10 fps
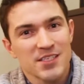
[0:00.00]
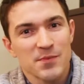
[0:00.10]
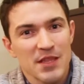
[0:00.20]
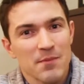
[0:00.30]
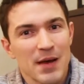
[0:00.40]
it
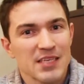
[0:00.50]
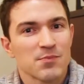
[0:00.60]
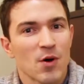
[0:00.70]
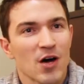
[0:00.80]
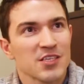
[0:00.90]
to be the I
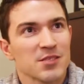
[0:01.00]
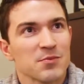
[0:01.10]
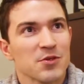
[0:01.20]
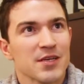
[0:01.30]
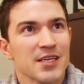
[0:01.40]
best
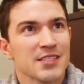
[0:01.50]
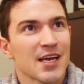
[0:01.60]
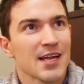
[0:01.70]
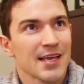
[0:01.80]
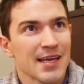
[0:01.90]
possible, like, and it's kind of